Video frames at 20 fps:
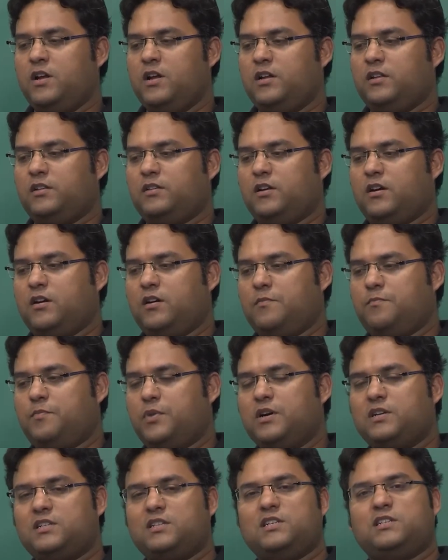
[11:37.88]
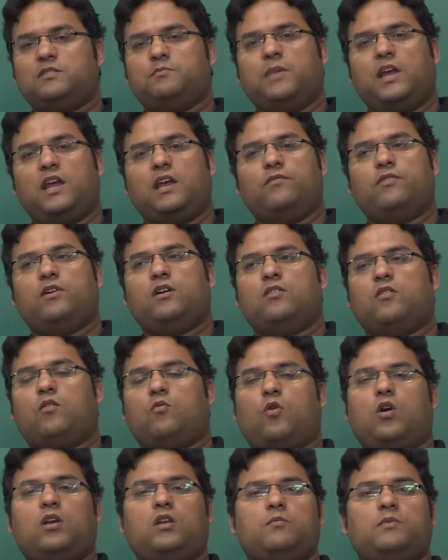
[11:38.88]
the person's behavior or
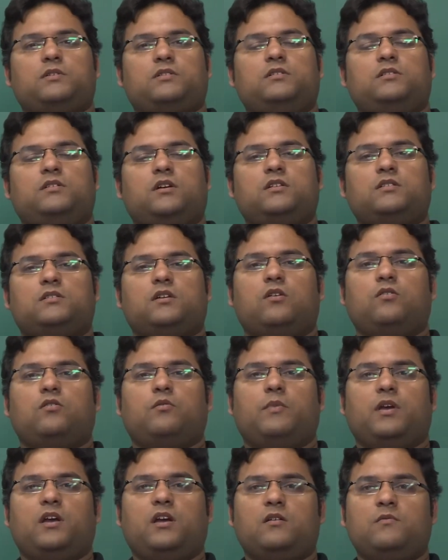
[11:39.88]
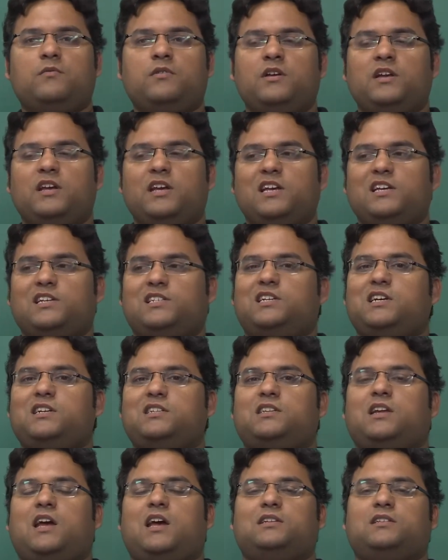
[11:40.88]
what the person turns out to become is
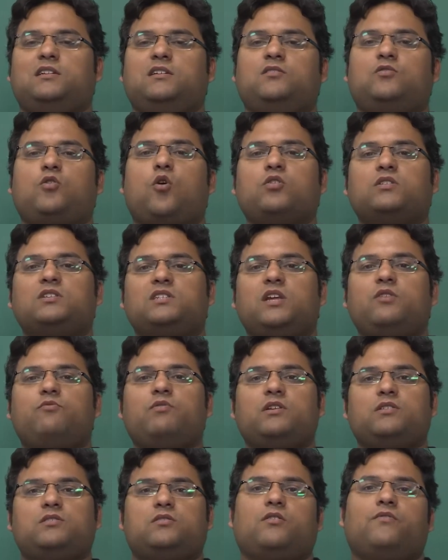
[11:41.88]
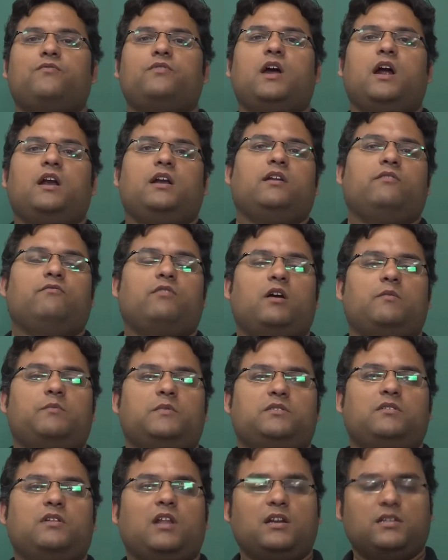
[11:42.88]
just as a consequence of that environment.
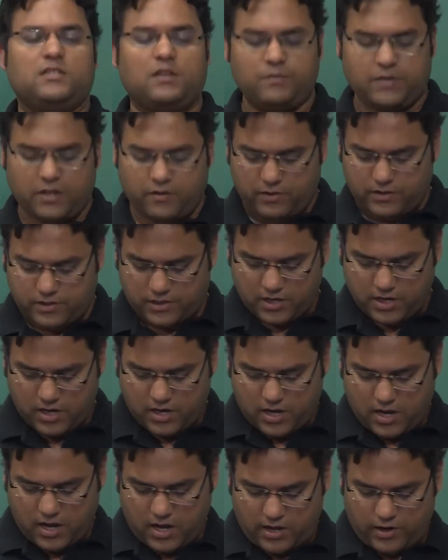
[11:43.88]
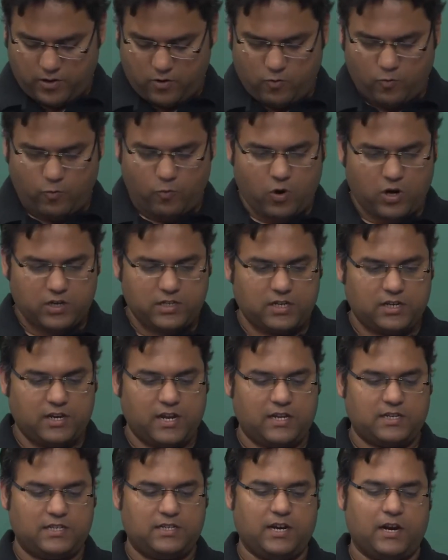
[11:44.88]
So, that is something which Watson
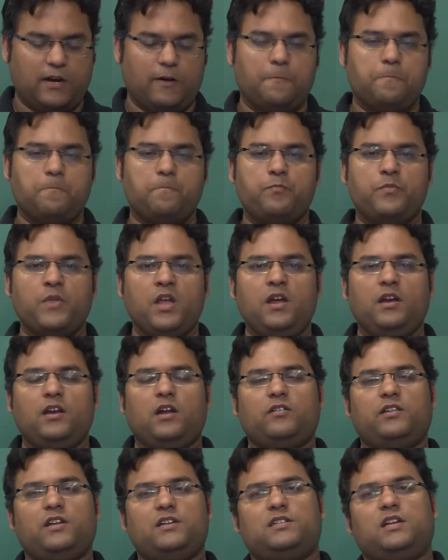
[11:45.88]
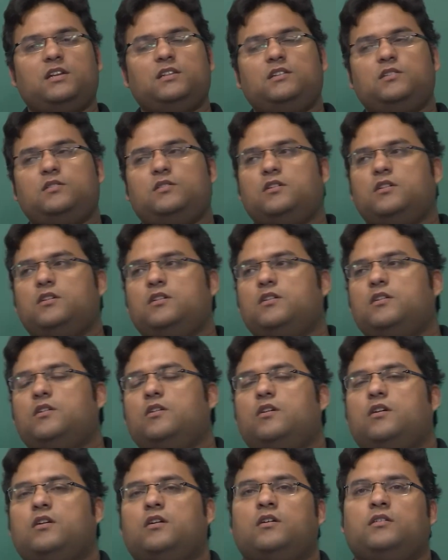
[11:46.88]
has said. Now, there is
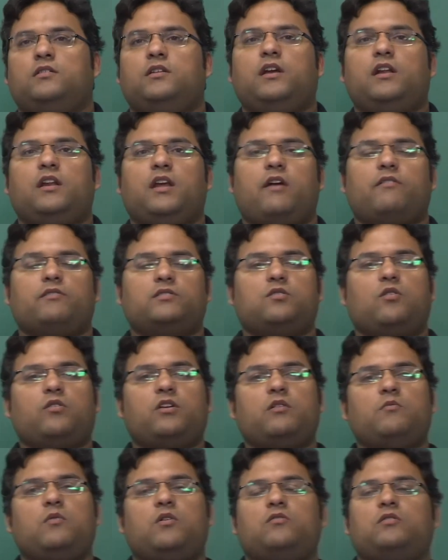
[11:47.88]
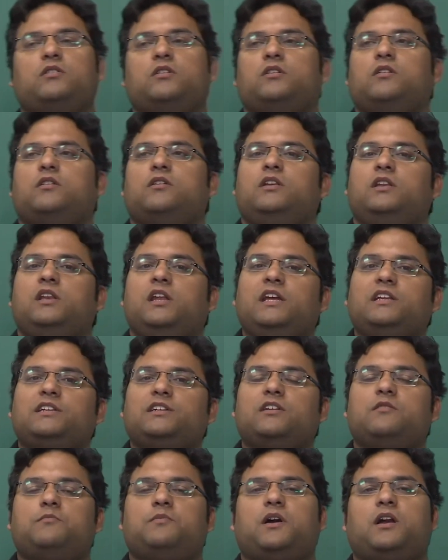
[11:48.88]
another theory. I was talking about the
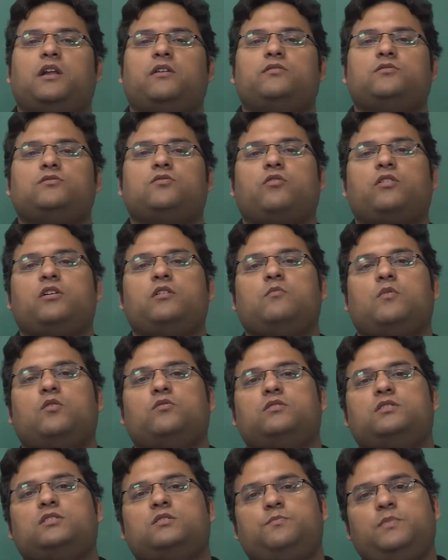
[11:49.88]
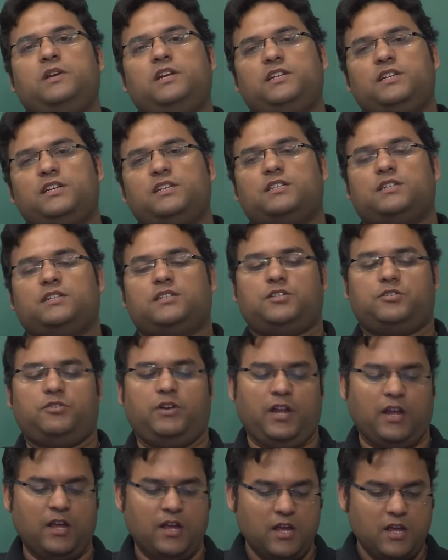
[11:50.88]
nature part, I was talking about the species
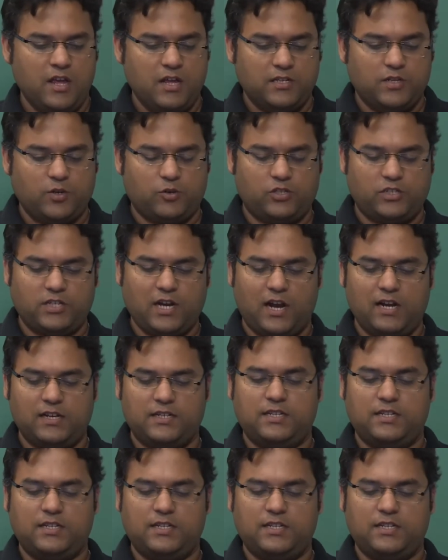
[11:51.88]
history. So, Charles